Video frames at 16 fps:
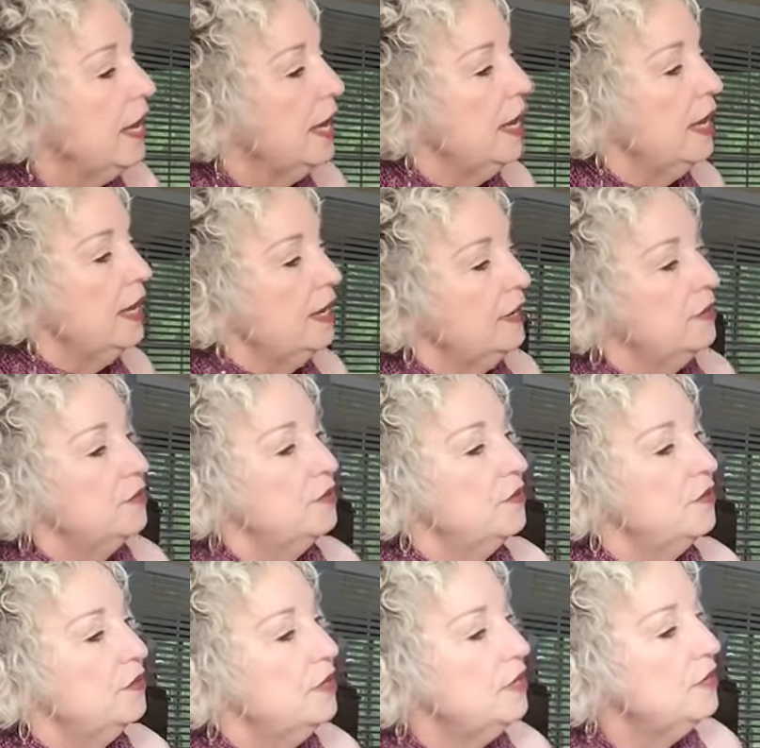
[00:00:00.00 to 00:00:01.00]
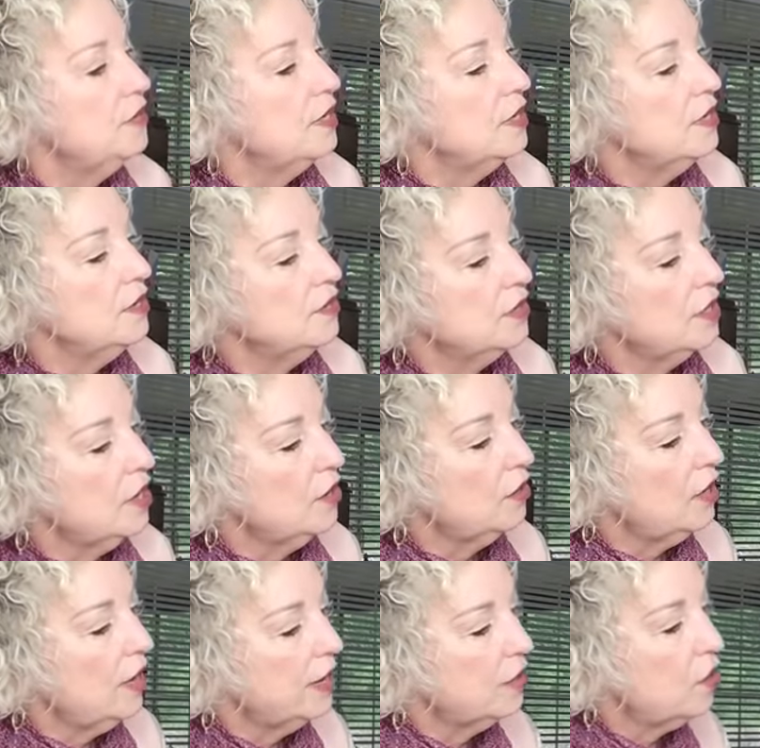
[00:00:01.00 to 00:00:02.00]
And this is the
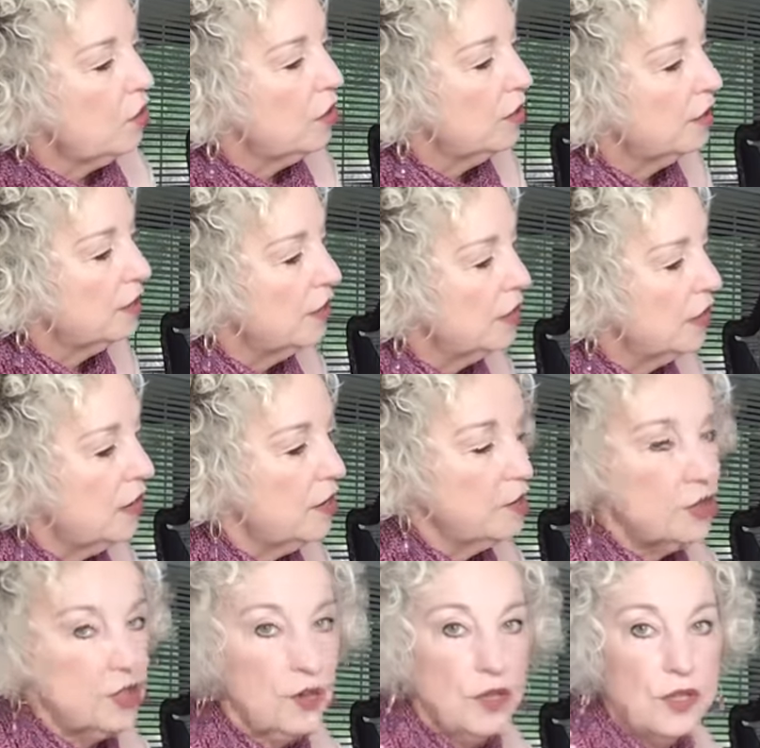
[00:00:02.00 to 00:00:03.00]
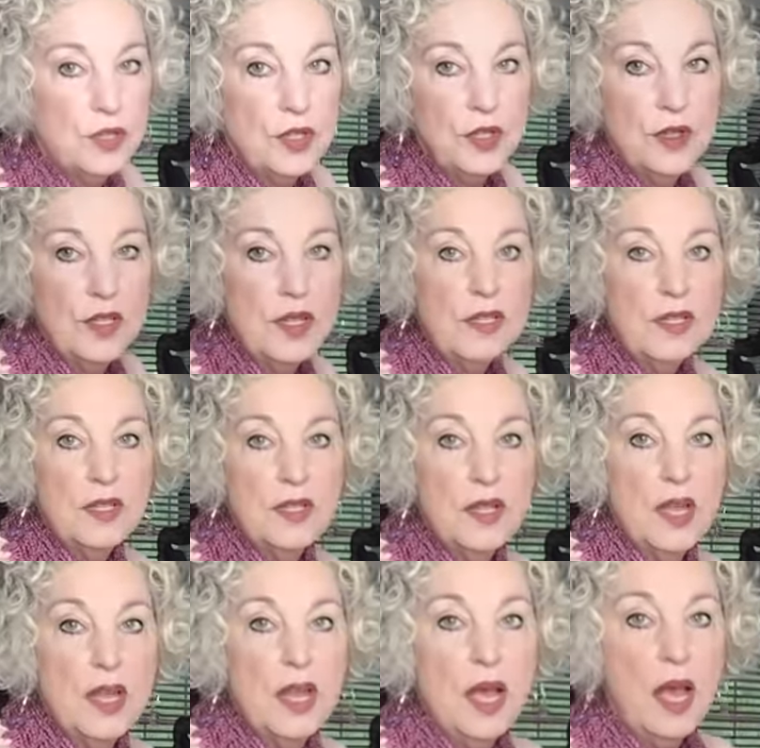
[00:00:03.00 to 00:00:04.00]
Caroline cardigan, and I'll show it to you. It's,
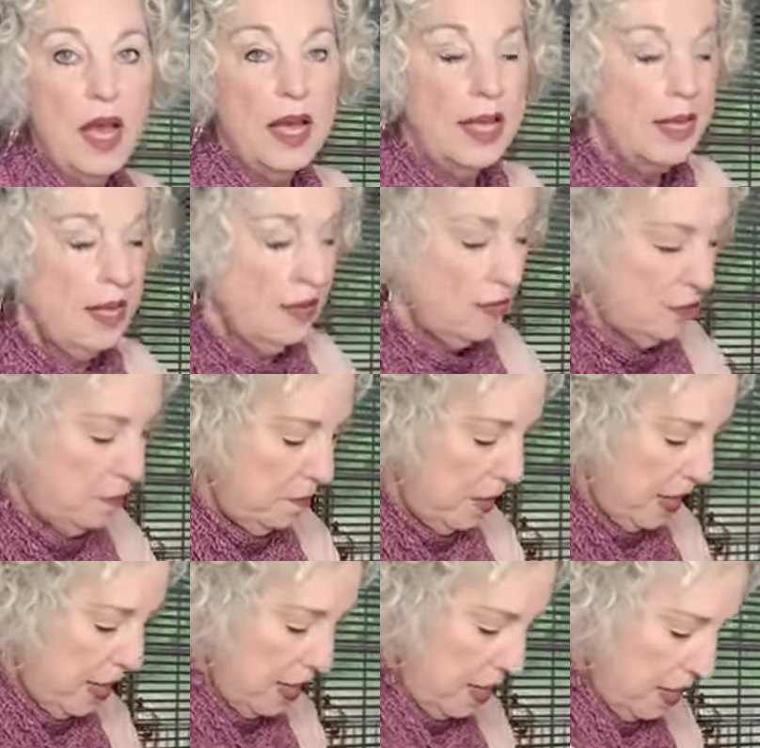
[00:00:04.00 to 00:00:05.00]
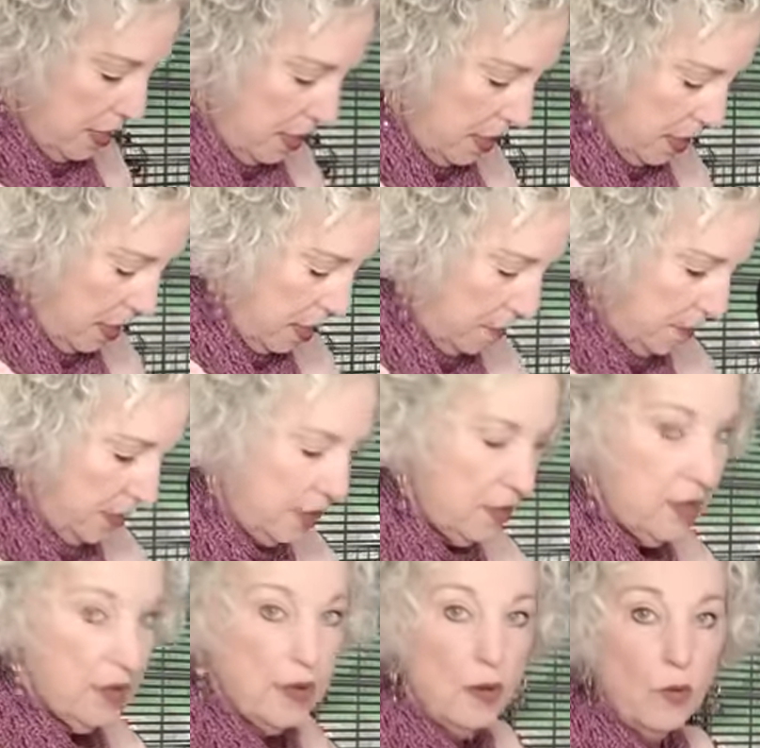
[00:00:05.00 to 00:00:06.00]
it's made in a
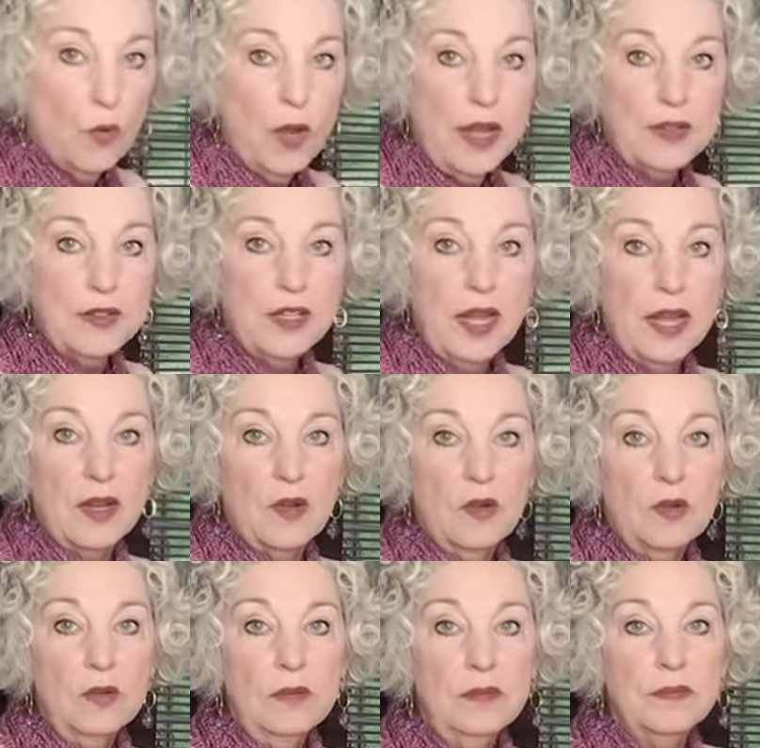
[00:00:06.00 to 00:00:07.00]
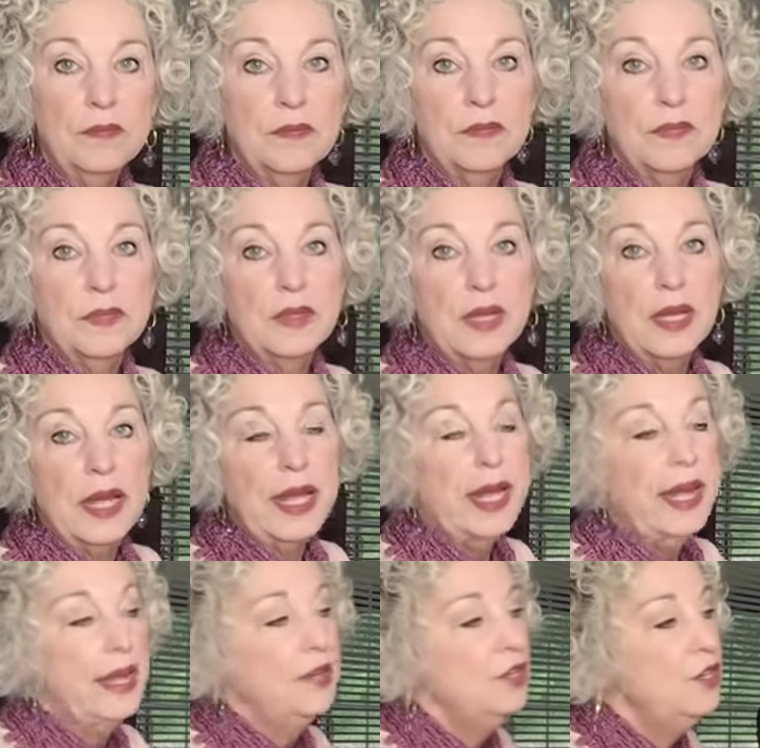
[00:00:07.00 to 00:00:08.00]
big rectangle.
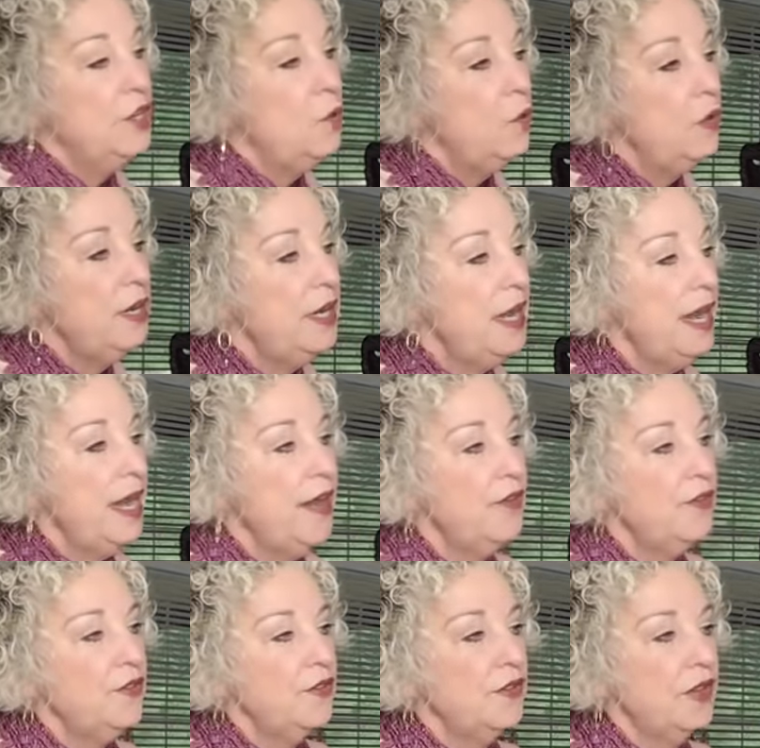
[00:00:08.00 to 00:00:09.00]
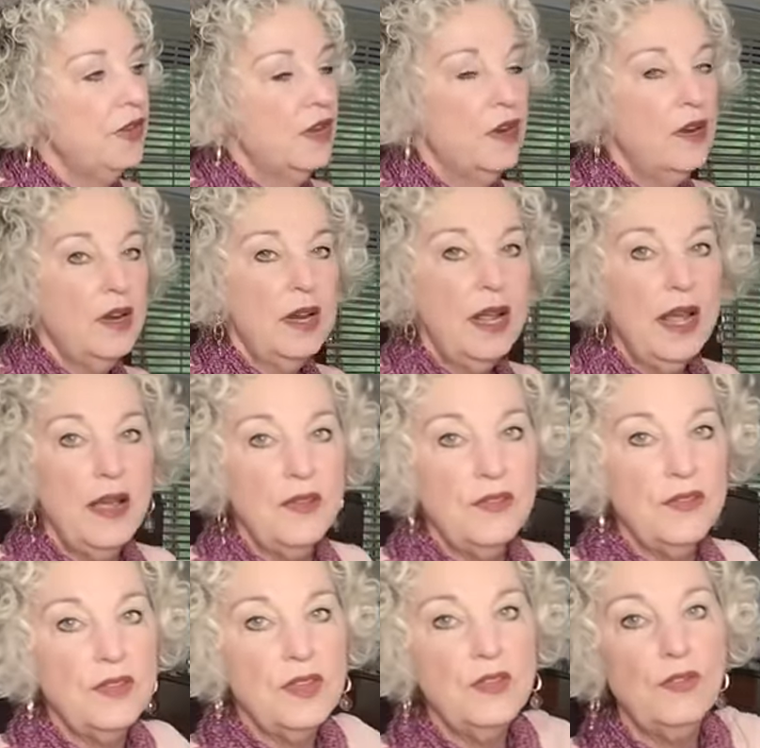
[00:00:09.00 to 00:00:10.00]
And you know what it has in there? It
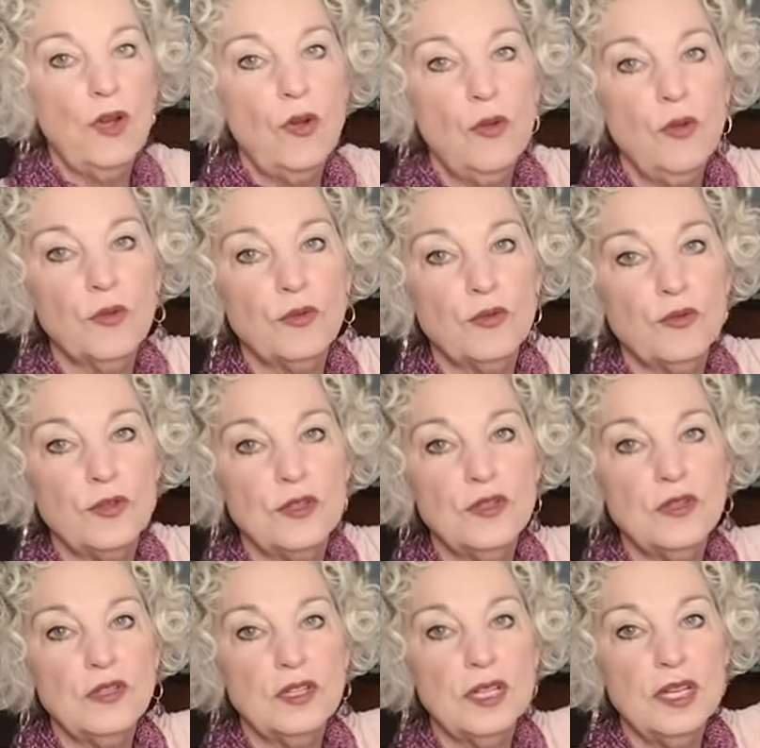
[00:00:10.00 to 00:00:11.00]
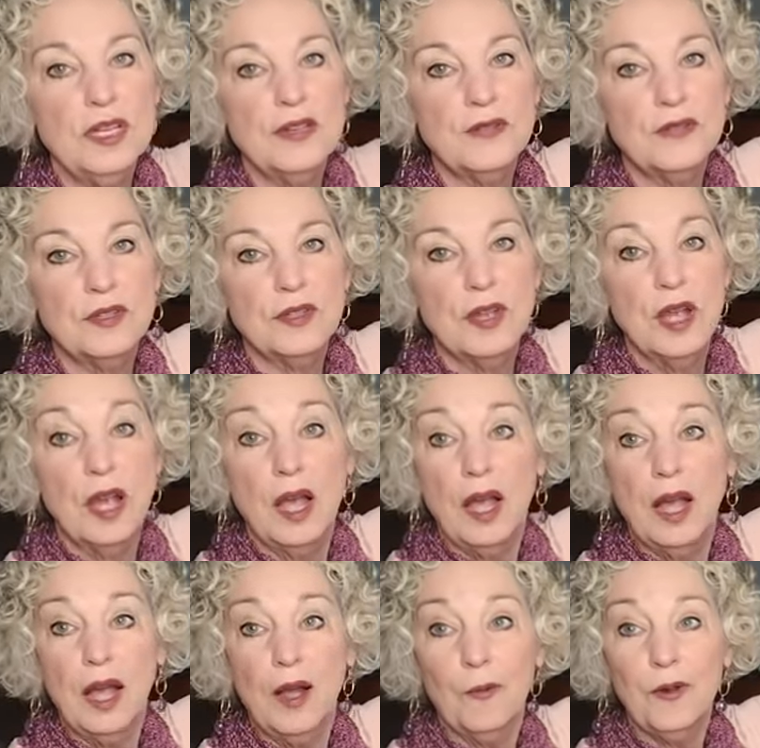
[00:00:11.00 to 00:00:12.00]
has these holes for the sleeves.
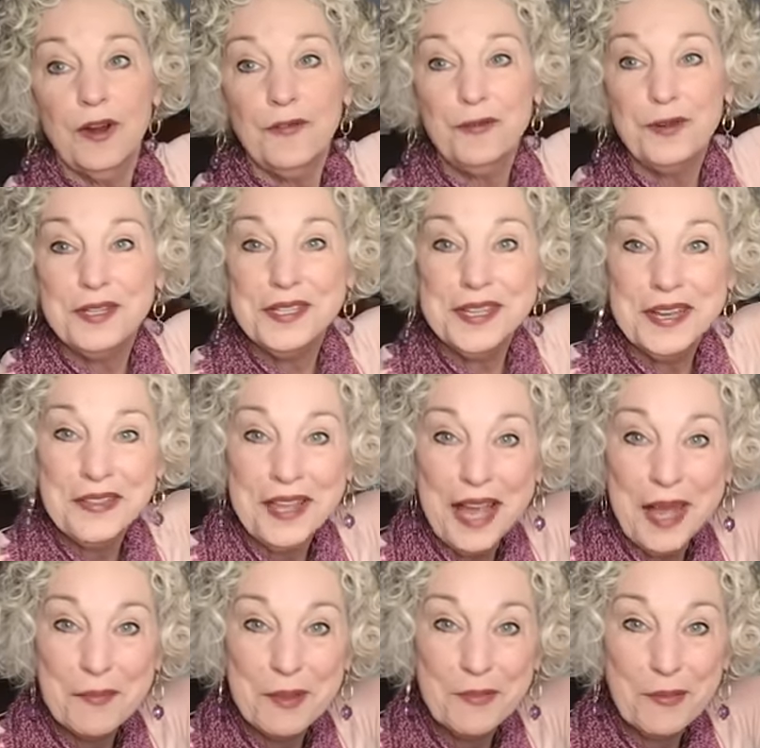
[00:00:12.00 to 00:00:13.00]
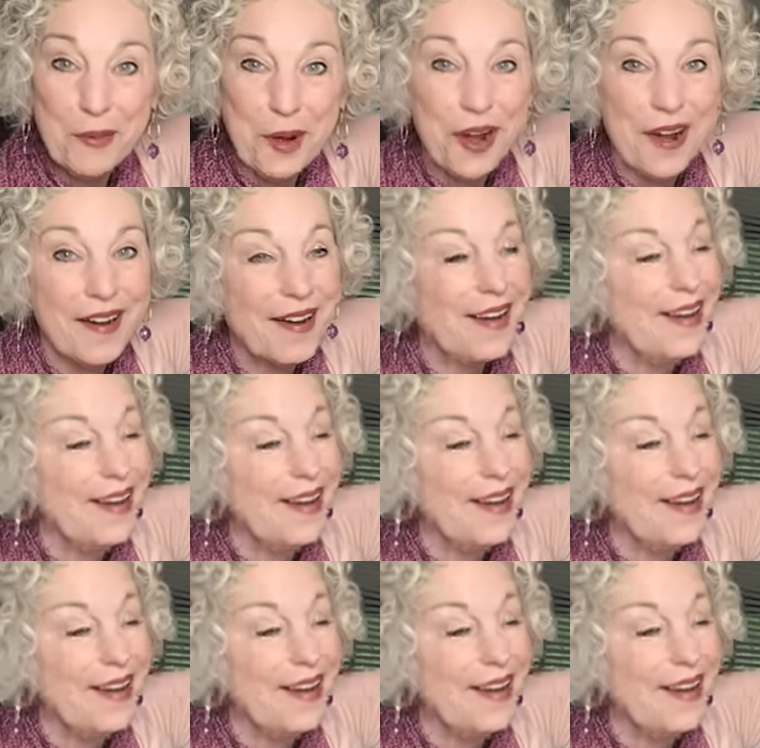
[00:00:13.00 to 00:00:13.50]
Where have we seen that before?